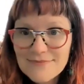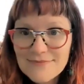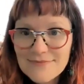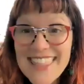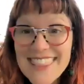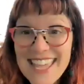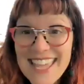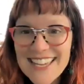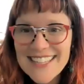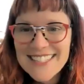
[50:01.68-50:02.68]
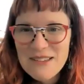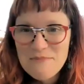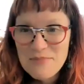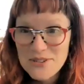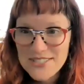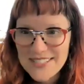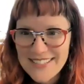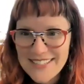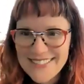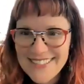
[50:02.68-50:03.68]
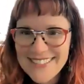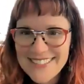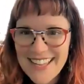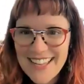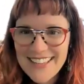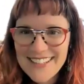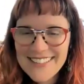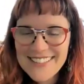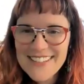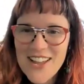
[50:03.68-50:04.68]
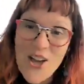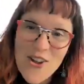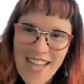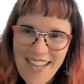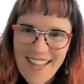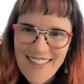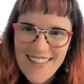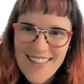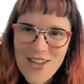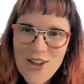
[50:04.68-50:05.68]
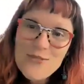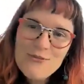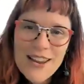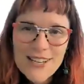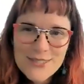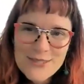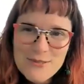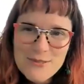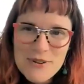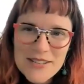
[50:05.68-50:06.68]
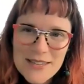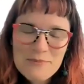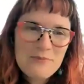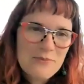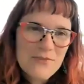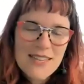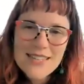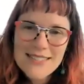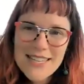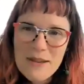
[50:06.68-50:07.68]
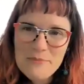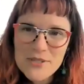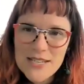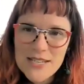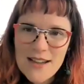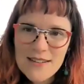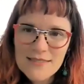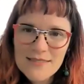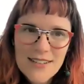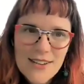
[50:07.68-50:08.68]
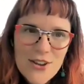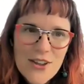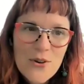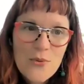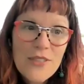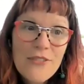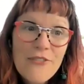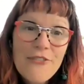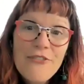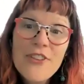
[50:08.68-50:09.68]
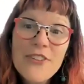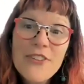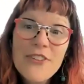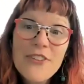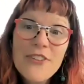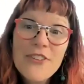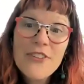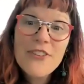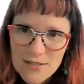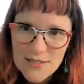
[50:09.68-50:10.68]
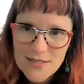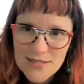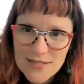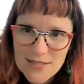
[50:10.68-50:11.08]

And then that same person said, okay, write a children's book that the kids can't put down with 50 words.